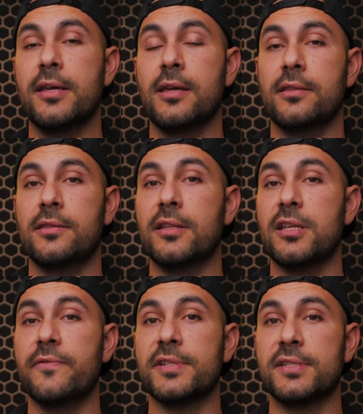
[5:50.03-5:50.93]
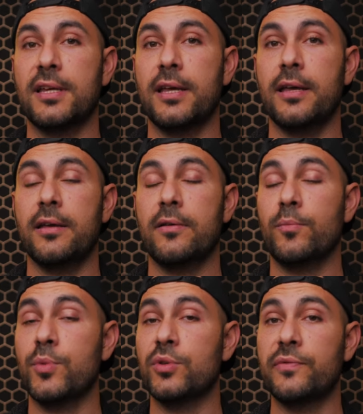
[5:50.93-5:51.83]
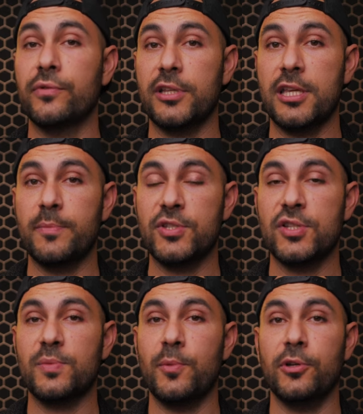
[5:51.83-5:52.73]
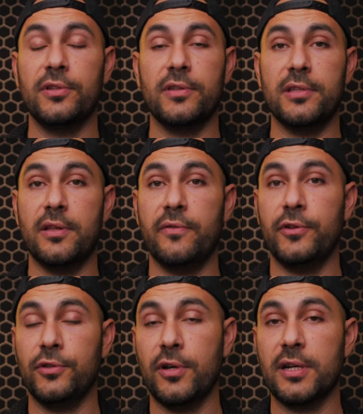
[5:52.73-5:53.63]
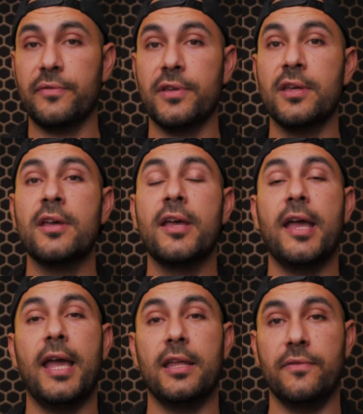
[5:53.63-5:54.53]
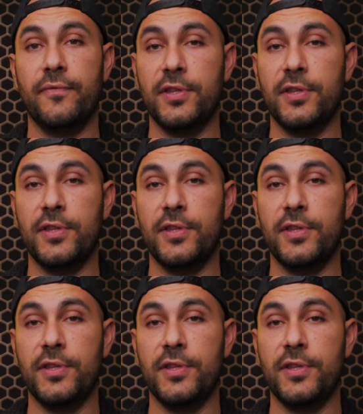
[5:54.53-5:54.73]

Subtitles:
It delivers beautiful images both in photography and